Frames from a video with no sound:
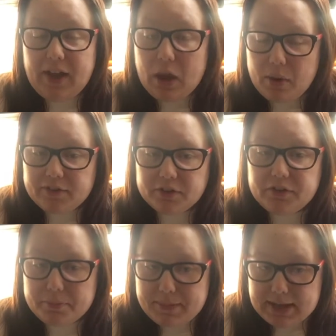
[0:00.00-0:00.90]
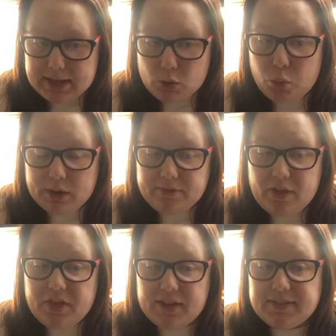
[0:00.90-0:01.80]
However, for me, one of the
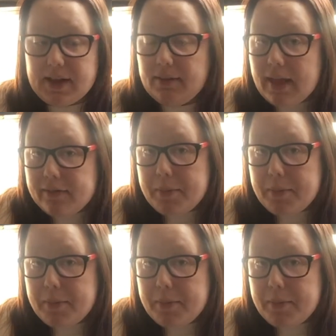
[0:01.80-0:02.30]
things that I love